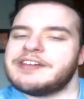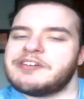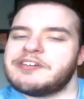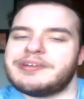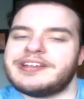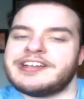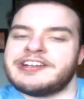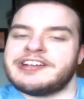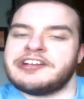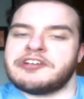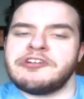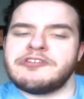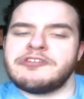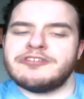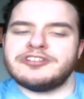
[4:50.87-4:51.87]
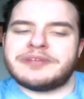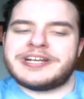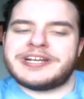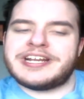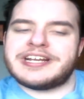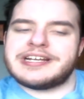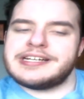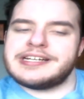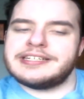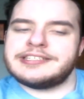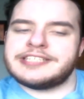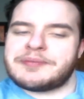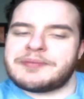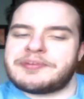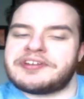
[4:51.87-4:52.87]
That way Bayley can go into WrestleMania as
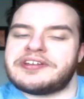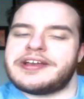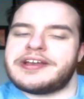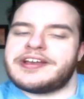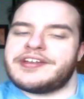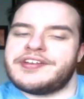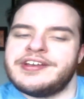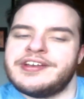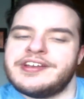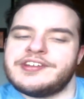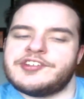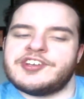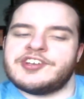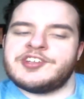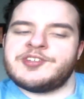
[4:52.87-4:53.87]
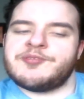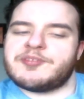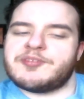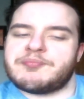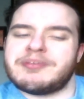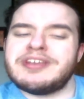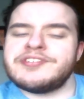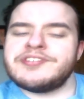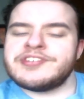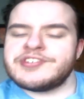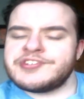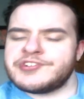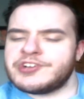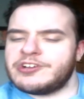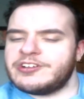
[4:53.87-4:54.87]
champion and decisively beat
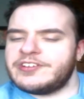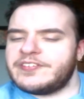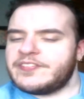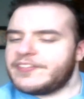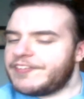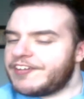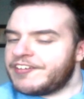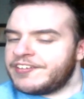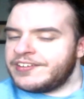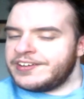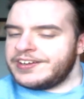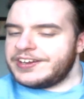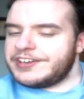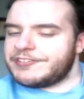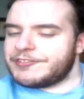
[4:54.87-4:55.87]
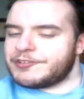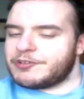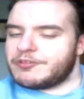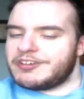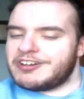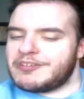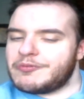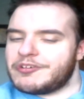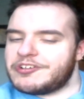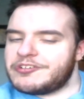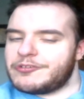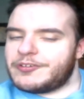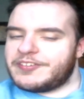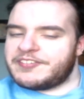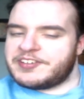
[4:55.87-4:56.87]
Charlotte there, either in a
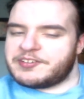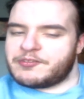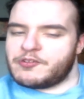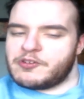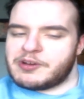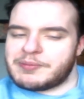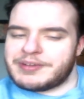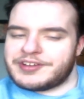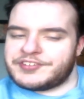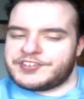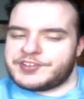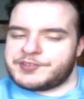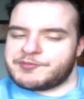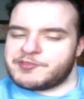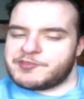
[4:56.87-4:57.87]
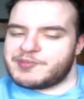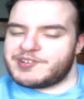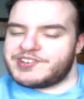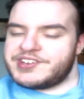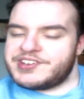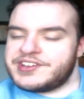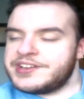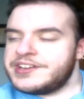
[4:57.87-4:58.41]
one-on-one or the Fatal 4-Way match that's rumored.